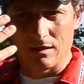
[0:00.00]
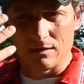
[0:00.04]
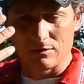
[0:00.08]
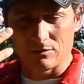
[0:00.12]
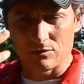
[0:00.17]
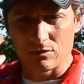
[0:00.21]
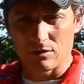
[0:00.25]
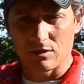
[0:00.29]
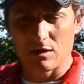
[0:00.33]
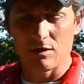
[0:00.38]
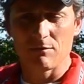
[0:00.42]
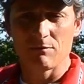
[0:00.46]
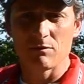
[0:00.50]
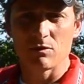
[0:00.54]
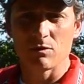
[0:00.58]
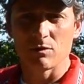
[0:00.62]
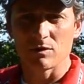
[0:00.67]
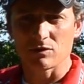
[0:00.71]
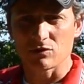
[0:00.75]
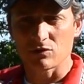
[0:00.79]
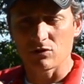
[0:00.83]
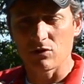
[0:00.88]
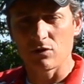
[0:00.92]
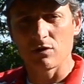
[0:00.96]
to give you
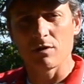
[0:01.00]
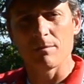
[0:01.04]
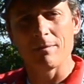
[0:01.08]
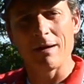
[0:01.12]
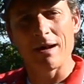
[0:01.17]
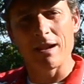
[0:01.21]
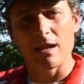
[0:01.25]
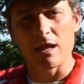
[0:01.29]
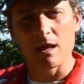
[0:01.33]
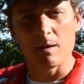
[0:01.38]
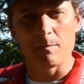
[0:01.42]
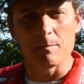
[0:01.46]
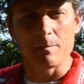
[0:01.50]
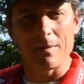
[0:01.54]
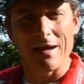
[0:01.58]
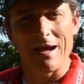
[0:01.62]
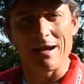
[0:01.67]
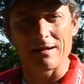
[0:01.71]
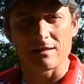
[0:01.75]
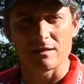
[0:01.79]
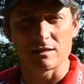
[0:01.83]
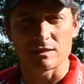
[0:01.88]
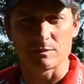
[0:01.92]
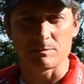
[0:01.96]
a certain amount of
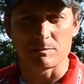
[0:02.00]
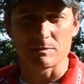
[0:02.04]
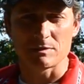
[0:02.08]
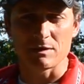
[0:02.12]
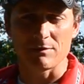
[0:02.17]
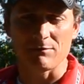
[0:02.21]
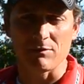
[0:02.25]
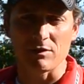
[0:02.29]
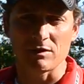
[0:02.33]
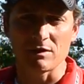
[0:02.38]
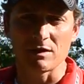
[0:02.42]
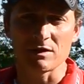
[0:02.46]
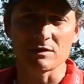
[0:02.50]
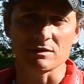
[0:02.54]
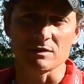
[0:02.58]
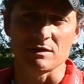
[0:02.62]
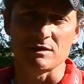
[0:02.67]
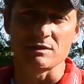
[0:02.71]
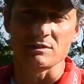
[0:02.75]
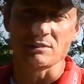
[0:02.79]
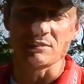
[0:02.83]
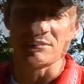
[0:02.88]
impact at a specific distance.